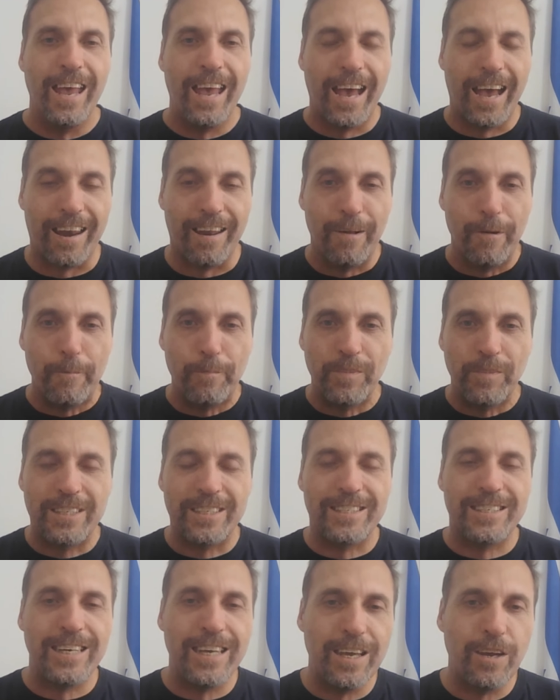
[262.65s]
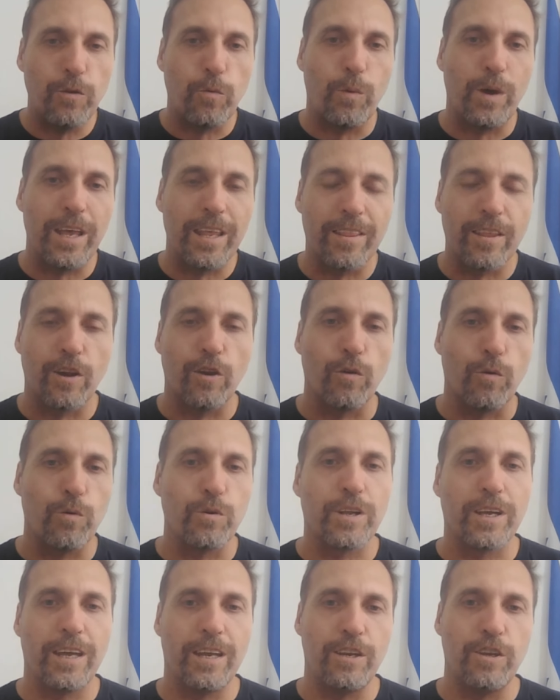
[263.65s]
and seeing where the
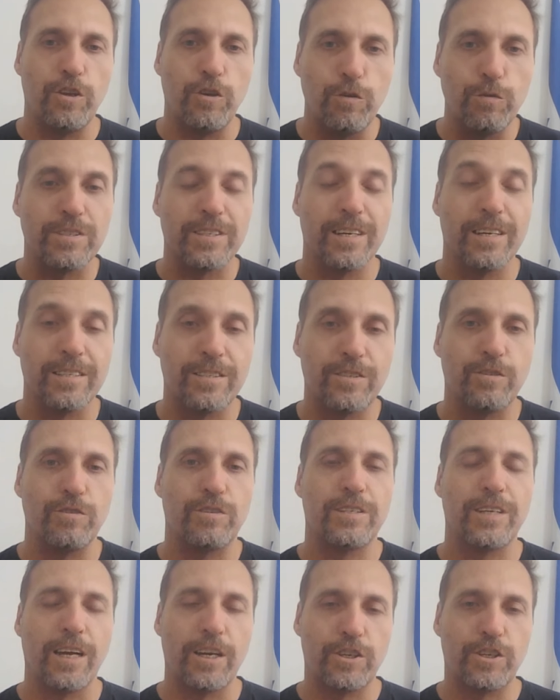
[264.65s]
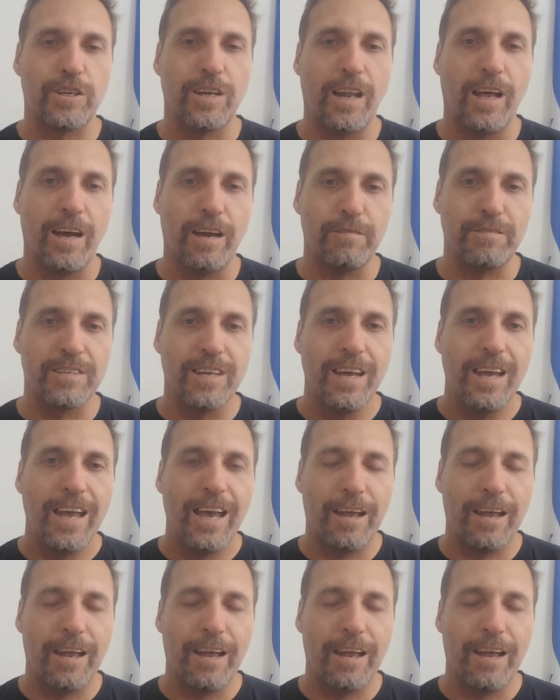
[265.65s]
Lord can use us to touch lives